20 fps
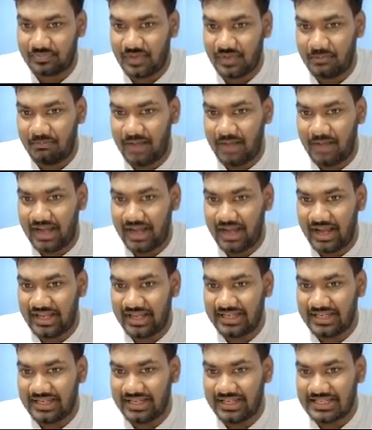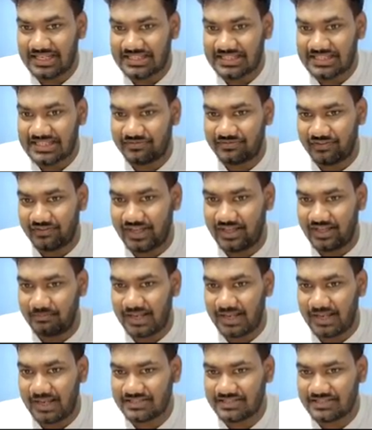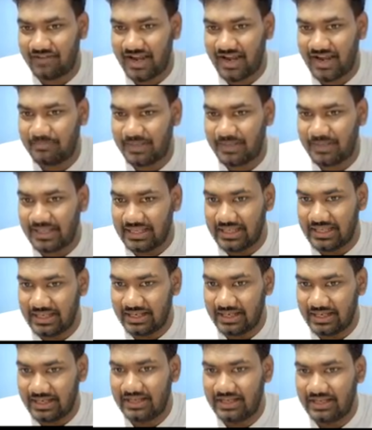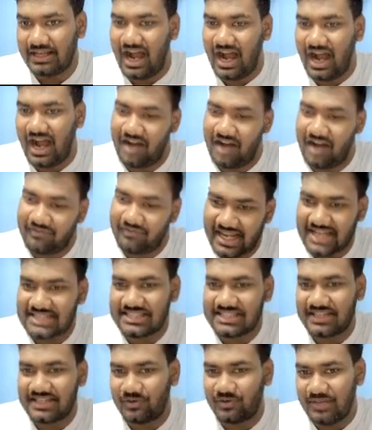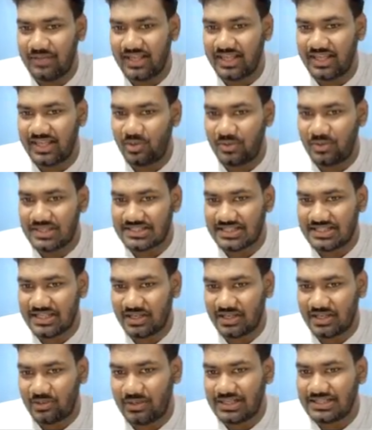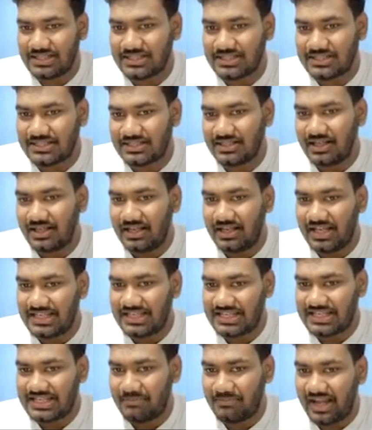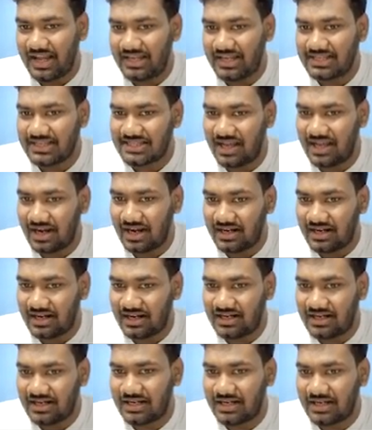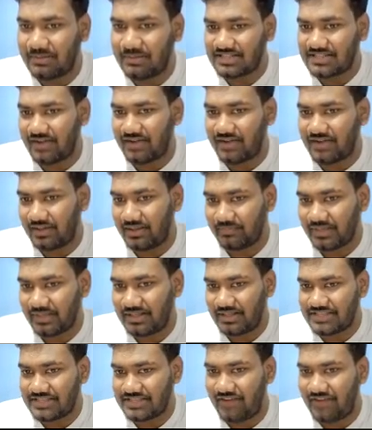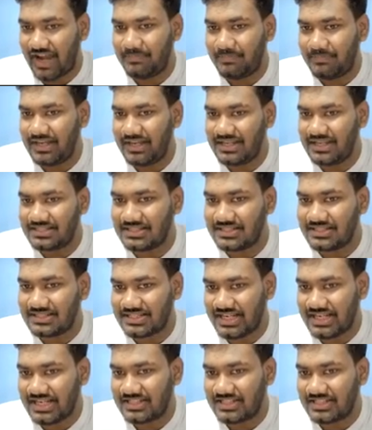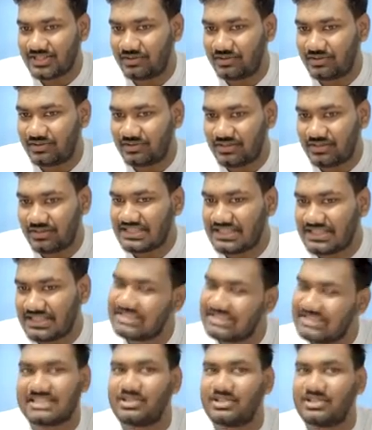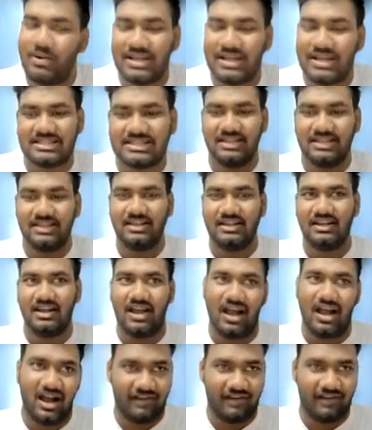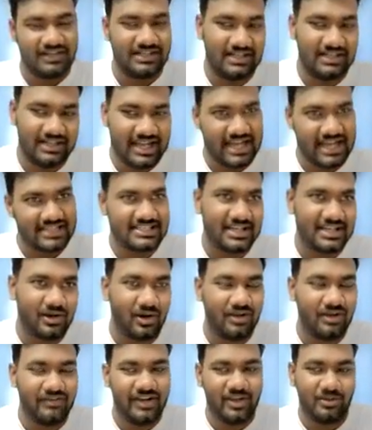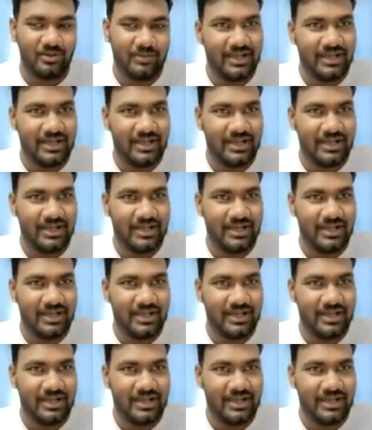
minus 50 plus 5p, after tax it would be QS equals, let's say, minus 100 plus 5p. This 5p doesn't change. No? Just go and see. After tax and all, when you